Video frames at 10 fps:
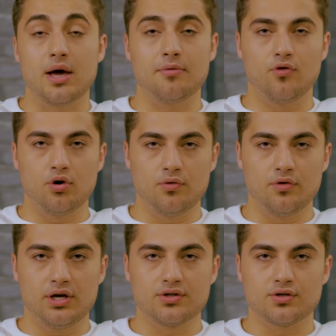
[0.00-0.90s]
Now, before
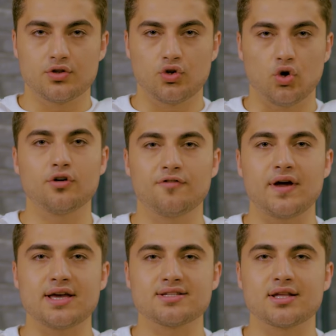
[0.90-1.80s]
moving into the third
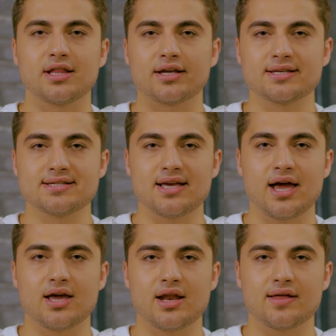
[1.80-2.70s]
phase, I'd like to
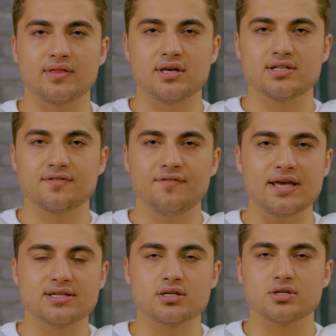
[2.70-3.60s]
say that these
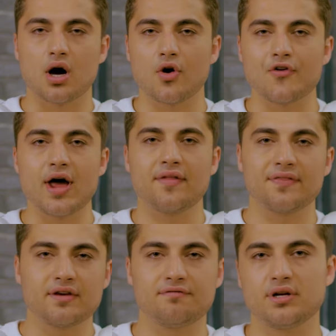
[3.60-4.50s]
phases are
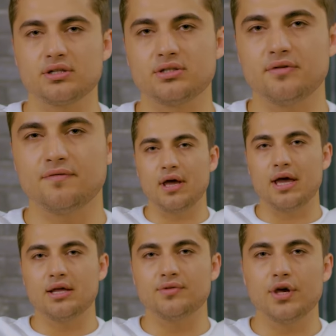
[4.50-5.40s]
not definitive,
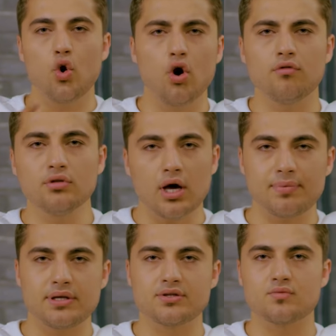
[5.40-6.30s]
and they
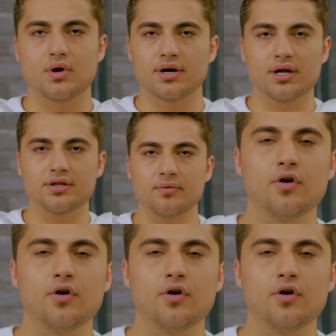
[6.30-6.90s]
overlap into one another.